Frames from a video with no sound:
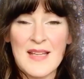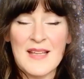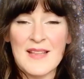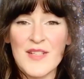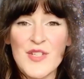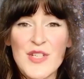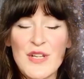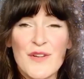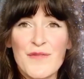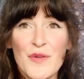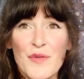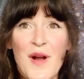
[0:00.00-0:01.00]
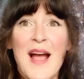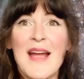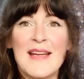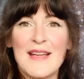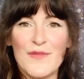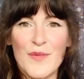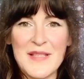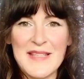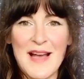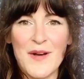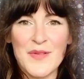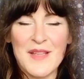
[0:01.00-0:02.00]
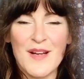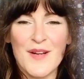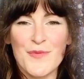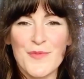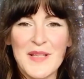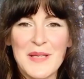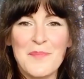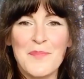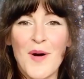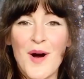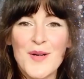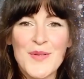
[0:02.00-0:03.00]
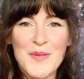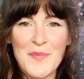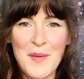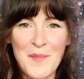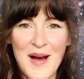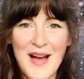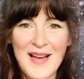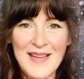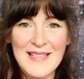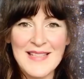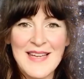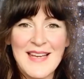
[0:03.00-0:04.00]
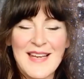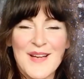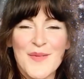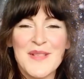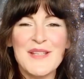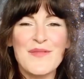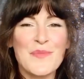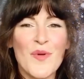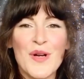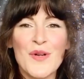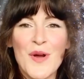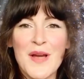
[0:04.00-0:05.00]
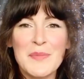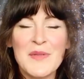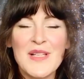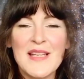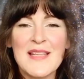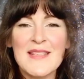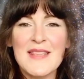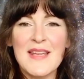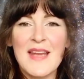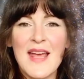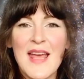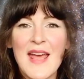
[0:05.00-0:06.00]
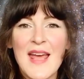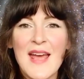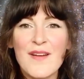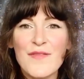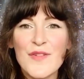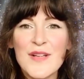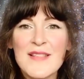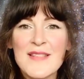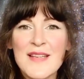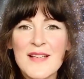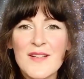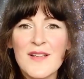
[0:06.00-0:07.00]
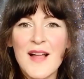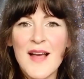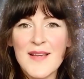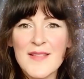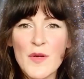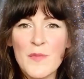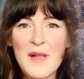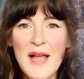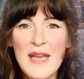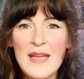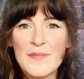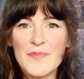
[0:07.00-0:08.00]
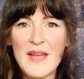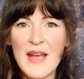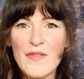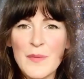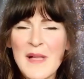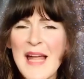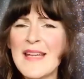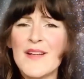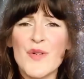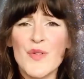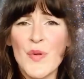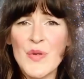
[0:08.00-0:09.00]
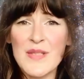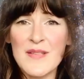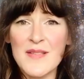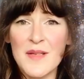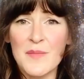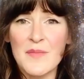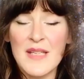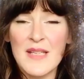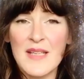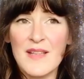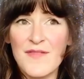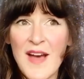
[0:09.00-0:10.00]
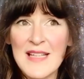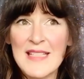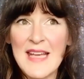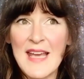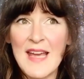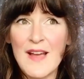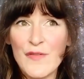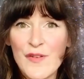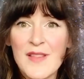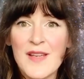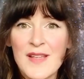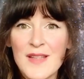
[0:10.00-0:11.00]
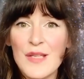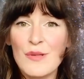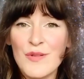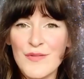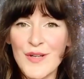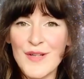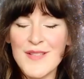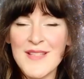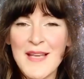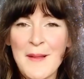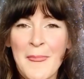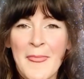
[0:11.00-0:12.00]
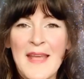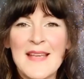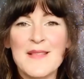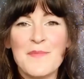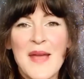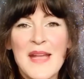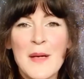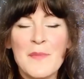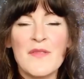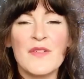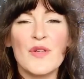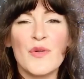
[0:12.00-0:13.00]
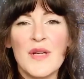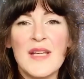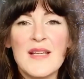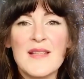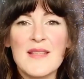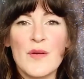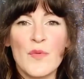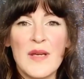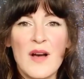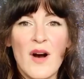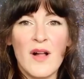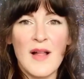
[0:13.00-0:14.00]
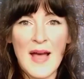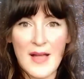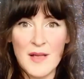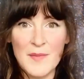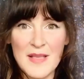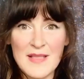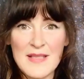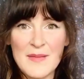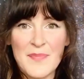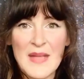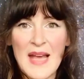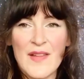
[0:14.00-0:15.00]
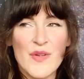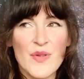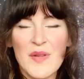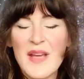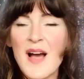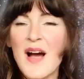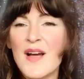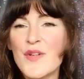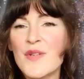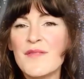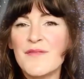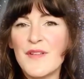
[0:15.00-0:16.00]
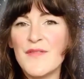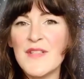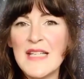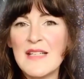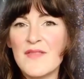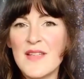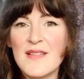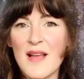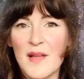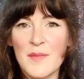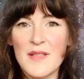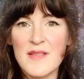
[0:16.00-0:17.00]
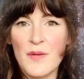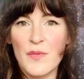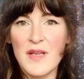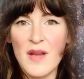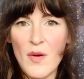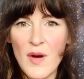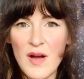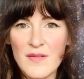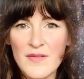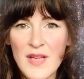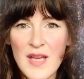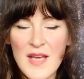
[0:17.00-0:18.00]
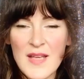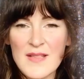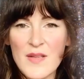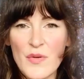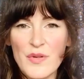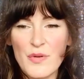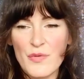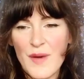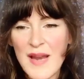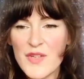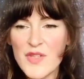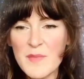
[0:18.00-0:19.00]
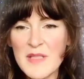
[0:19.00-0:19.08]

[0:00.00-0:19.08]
The sheer variety of what's out there really boggles my mind. What's even more incredible is that every single exoplanet, every planet in our solar system, in fact, everything in the universe, is made up of ingredients that we call elements. And there's only 115 of these elements that we know of. So you arrange them in